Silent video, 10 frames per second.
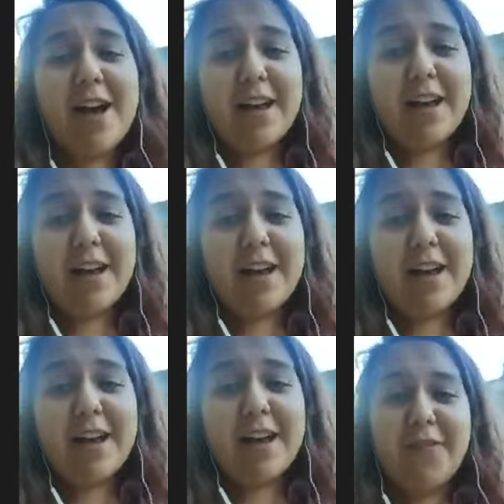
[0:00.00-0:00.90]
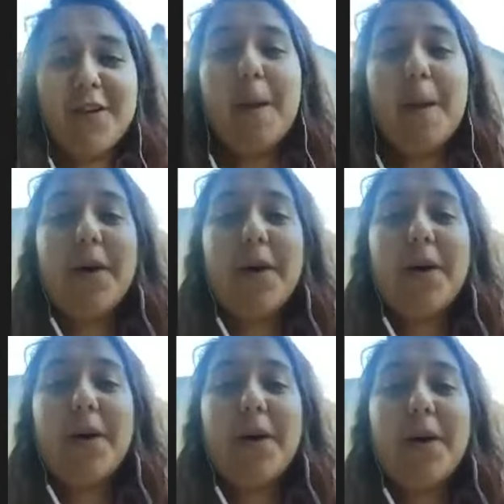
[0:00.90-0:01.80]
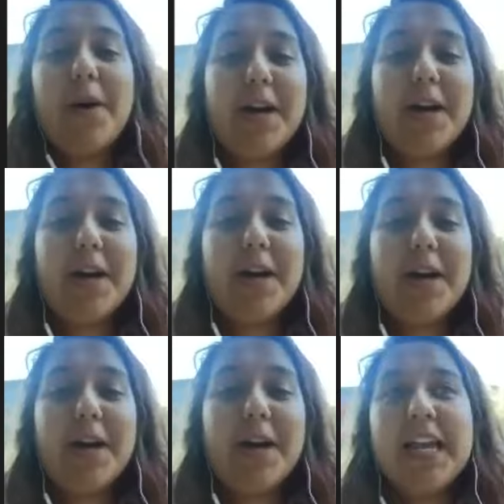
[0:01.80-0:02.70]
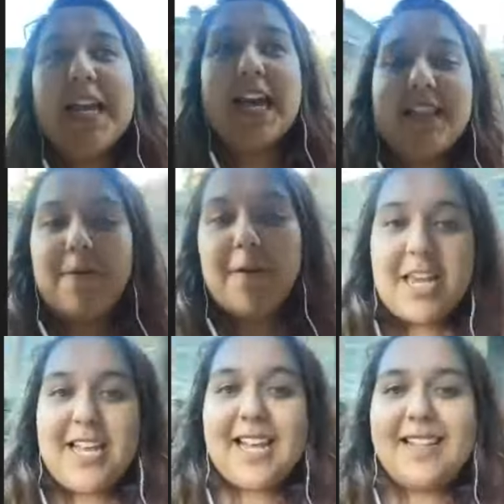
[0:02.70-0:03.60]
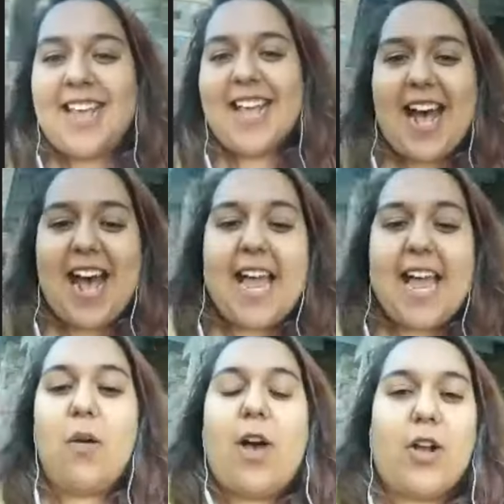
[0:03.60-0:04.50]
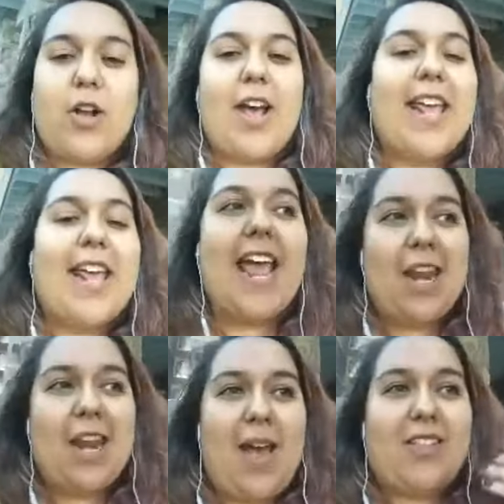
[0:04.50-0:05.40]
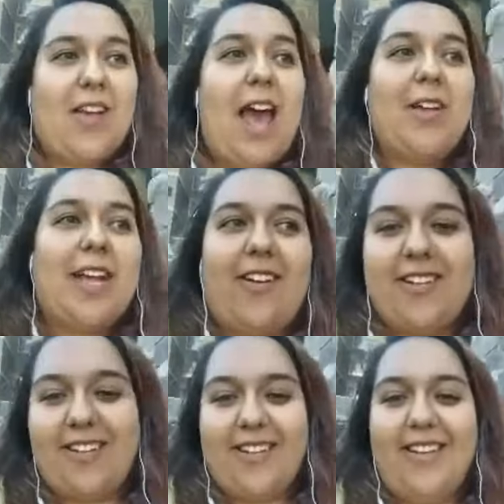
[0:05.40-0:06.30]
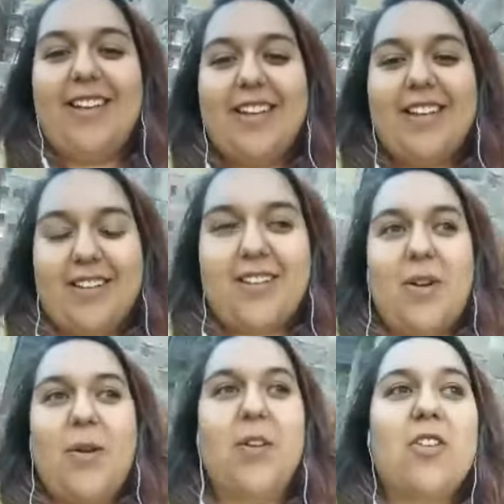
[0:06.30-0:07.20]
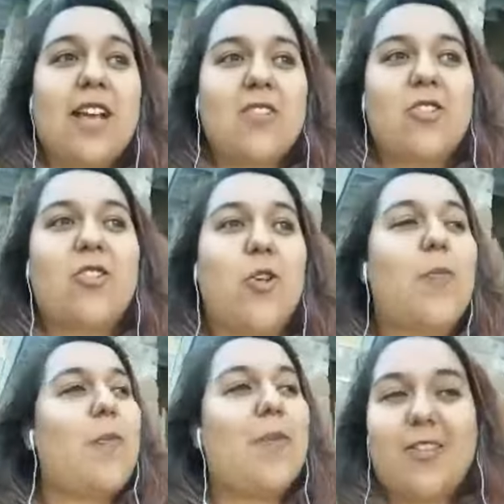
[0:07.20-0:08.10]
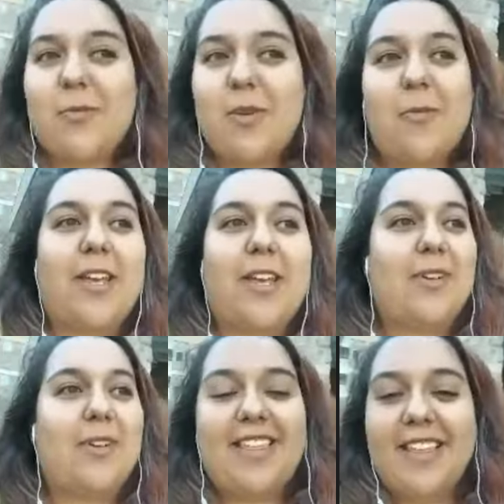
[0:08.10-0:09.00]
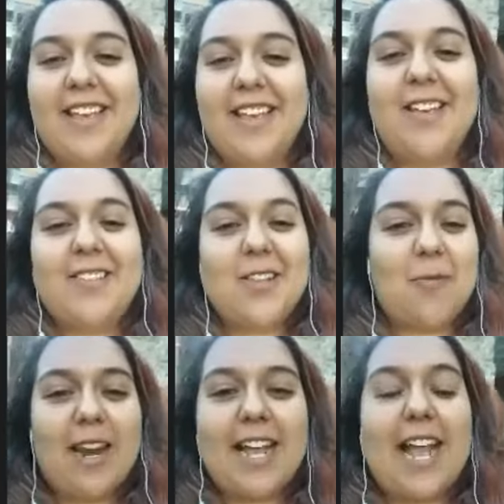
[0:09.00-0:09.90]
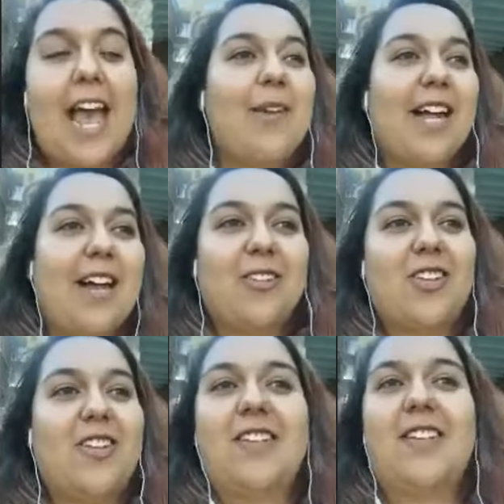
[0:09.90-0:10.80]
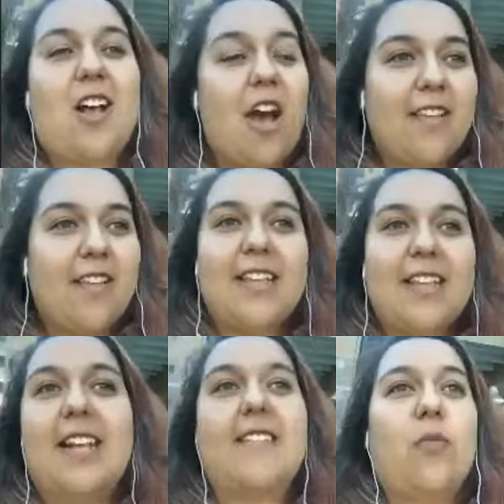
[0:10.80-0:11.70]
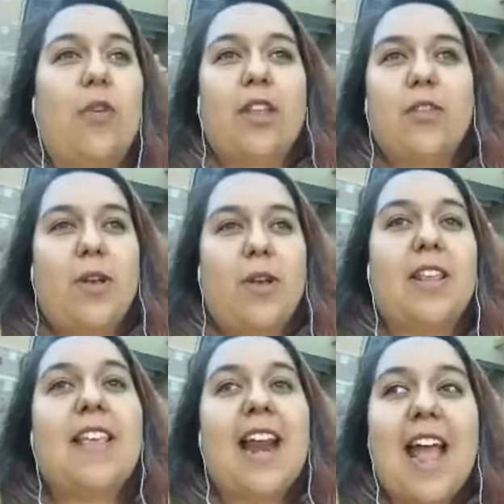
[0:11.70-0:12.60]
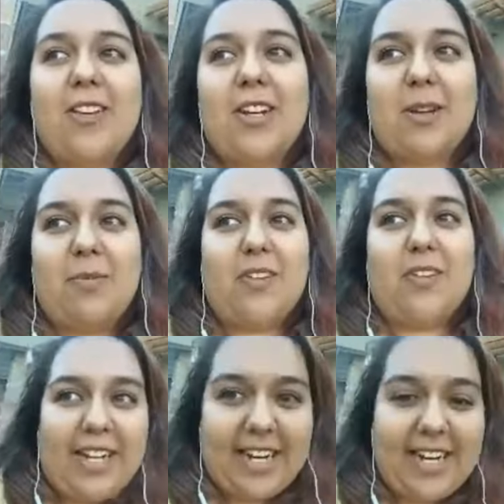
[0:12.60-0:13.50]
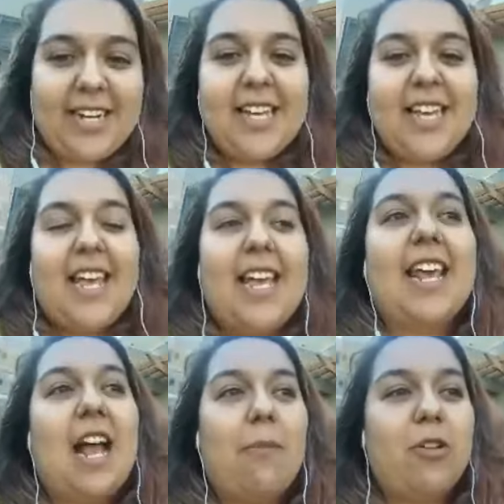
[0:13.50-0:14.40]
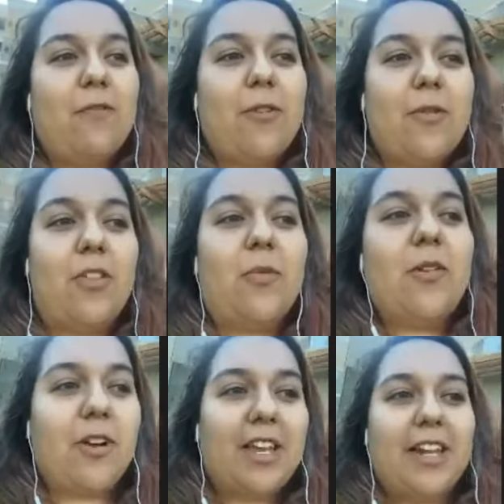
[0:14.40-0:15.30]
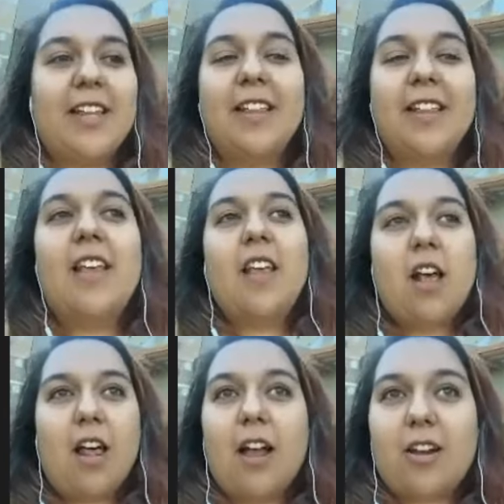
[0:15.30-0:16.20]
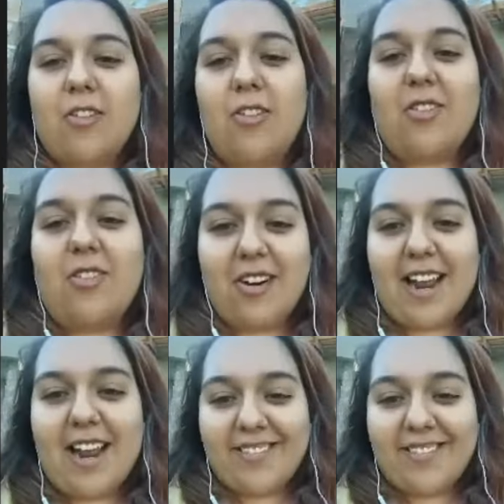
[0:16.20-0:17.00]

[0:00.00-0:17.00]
But that's it from me, guys. I want to go ahead and hand it back to Abigail. So you guys are super blessed to be working with someone like Abigail. She's honestly, like I said, one of the women that I look up to here, and I'm looking forward to be working a lot closer to her now.